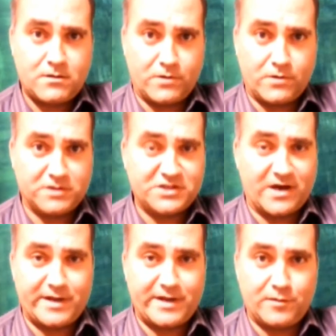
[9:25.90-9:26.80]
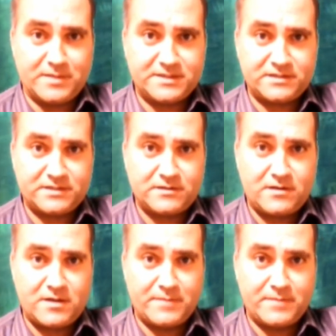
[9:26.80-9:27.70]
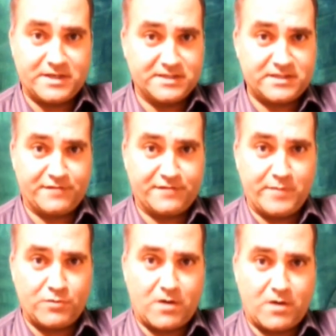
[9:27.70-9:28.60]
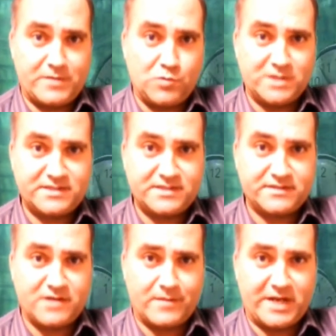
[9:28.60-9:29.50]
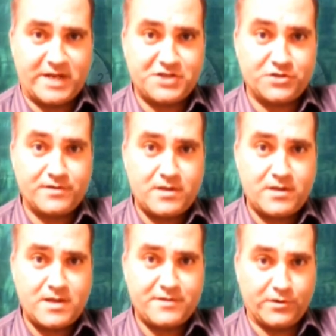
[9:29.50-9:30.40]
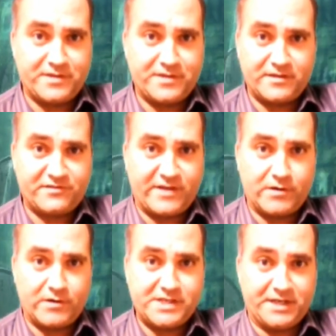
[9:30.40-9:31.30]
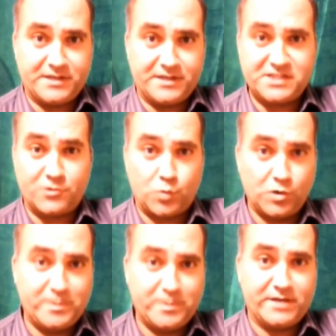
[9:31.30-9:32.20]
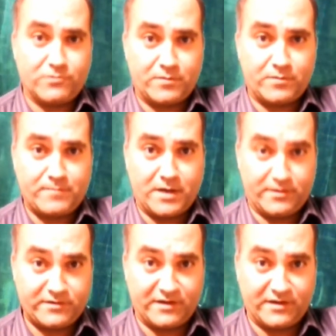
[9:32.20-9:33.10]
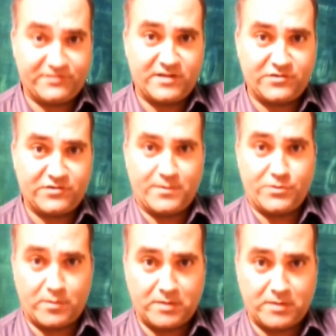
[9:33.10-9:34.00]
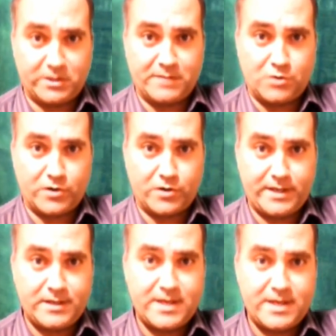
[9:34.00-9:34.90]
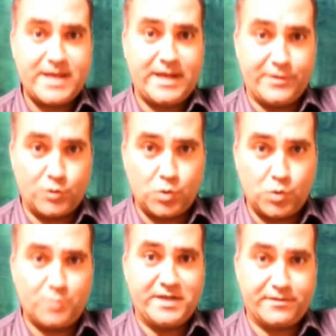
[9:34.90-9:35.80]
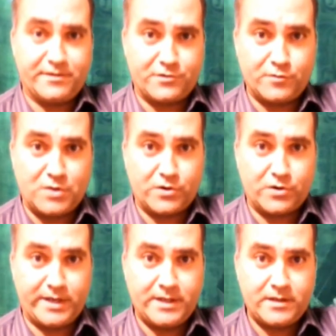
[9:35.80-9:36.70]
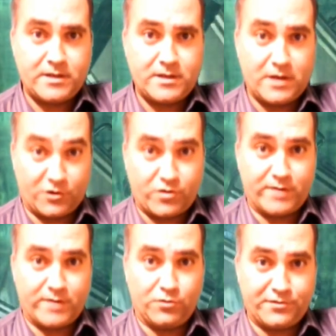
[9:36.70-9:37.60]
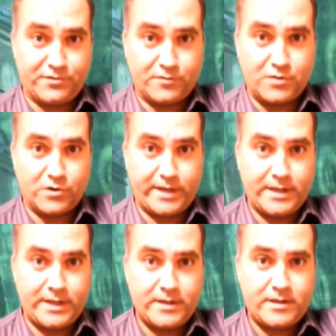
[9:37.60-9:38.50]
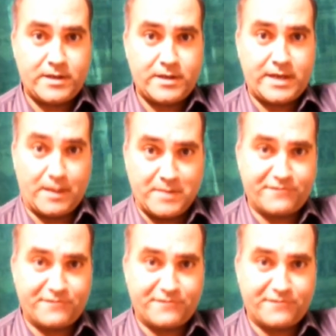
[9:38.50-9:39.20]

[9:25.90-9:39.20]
or else God help us. Because if Mitt Romney wins this nomination, the only thing that's guaranteed is there will be a schism in the Republican Party, and there will be a third party, a credible third party. A